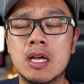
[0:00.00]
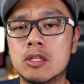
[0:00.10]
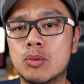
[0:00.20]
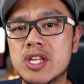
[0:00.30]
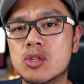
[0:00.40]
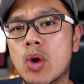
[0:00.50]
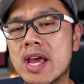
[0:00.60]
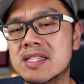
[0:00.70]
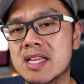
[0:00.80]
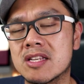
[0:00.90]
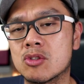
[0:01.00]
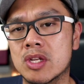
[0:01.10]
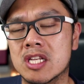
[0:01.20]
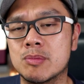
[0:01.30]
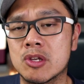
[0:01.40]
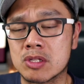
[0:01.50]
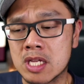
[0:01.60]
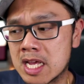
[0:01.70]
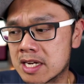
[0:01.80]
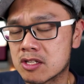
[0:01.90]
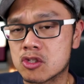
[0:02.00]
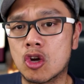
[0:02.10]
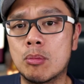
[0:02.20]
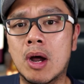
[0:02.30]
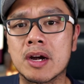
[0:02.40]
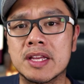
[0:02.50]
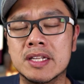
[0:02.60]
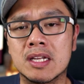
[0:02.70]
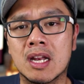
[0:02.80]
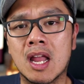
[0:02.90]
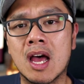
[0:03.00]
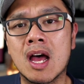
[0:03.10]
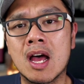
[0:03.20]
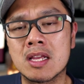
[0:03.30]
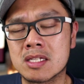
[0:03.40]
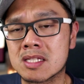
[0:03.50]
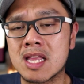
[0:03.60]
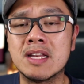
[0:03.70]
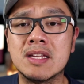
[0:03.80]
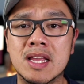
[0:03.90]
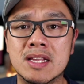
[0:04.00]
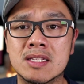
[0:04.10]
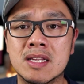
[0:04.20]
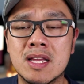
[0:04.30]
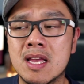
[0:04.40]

the reason why I say this today is because the stock market in the last 10 days